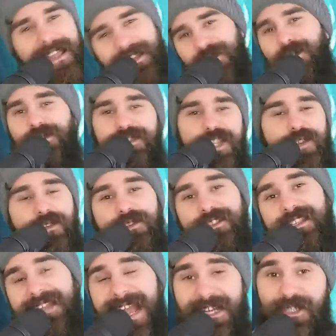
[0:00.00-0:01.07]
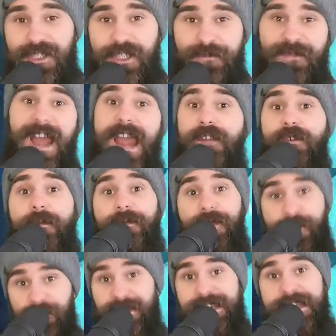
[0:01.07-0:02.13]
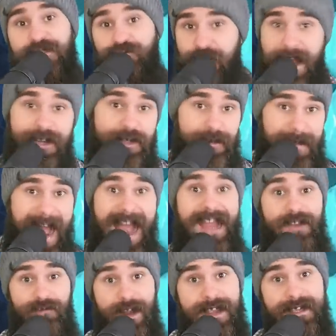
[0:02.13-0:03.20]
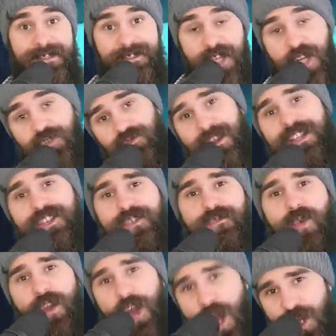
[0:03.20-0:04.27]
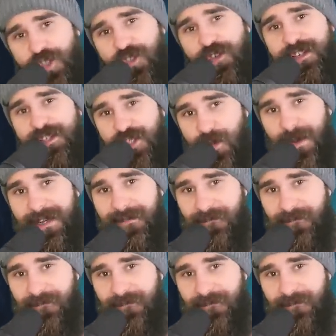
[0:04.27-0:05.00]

It can also use its action to fire off 3 random eye rays at a range of 120